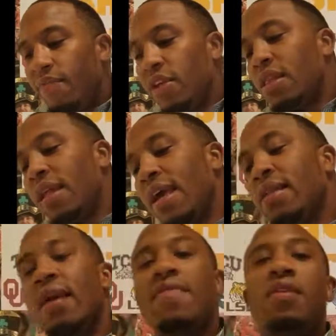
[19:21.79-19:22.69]
This
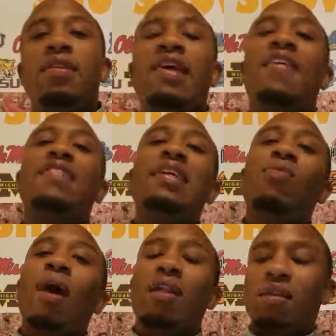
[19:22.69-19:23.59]
Thanksgiving,
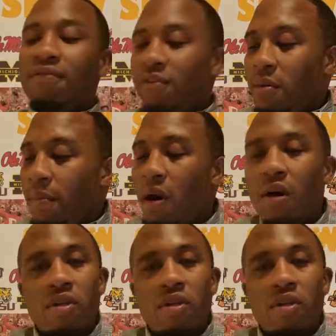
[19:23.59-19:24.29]
definitely watch some football,